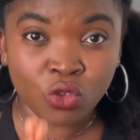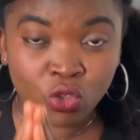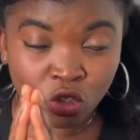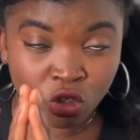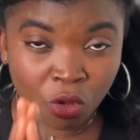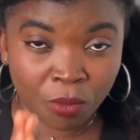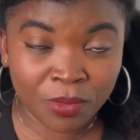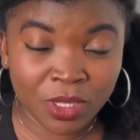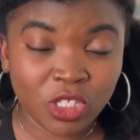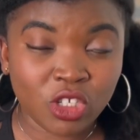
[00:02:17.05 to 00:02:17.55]

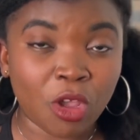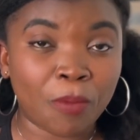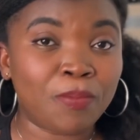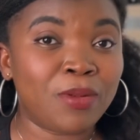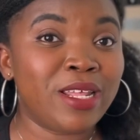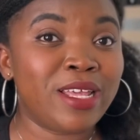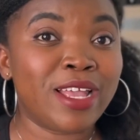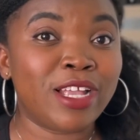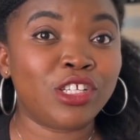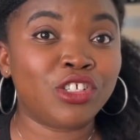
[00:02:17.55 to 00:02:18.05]
submit your
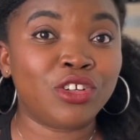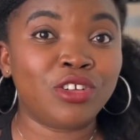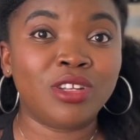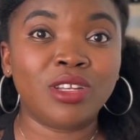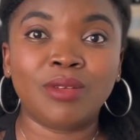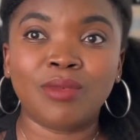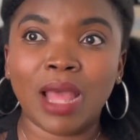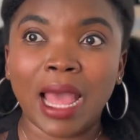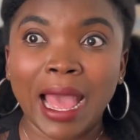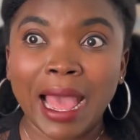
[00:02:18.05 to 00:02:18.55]

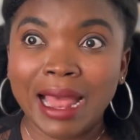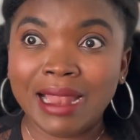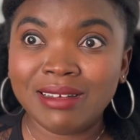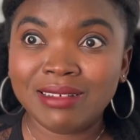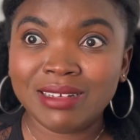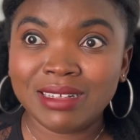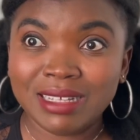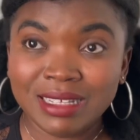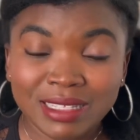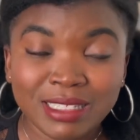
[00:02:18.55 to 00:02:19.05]
application
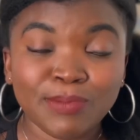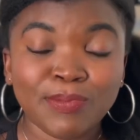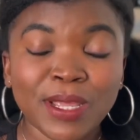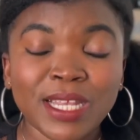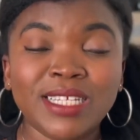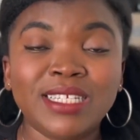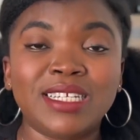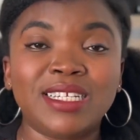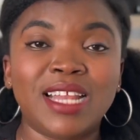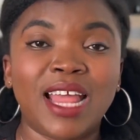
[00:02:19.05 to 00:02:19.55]
and it's
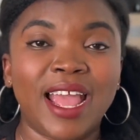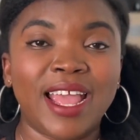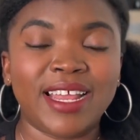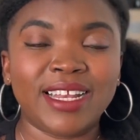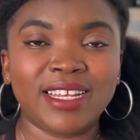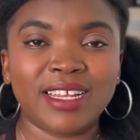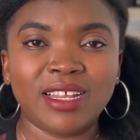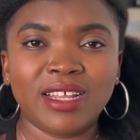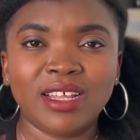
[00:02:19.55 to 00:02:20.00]
been denied.